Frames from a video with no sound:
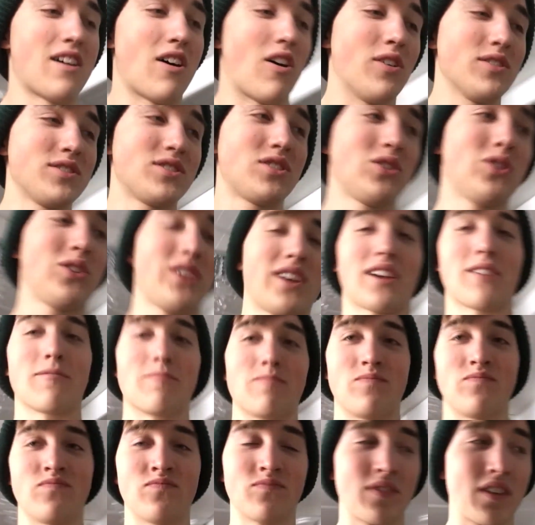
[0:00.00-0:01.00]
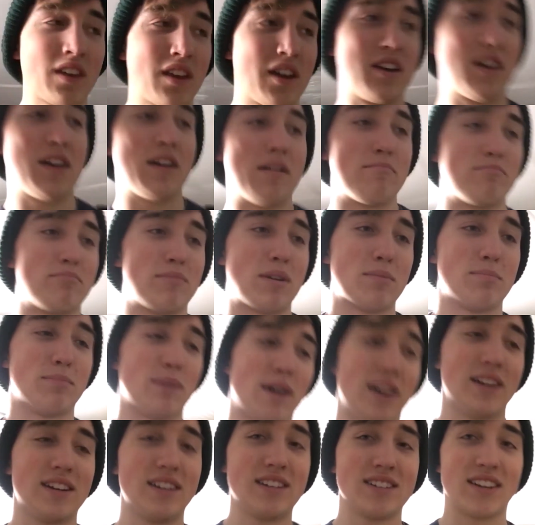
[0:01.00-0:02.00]
Also, like my
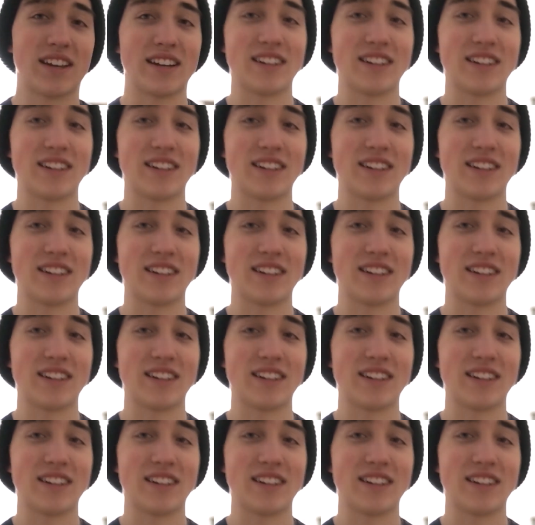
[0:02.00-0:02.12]
body is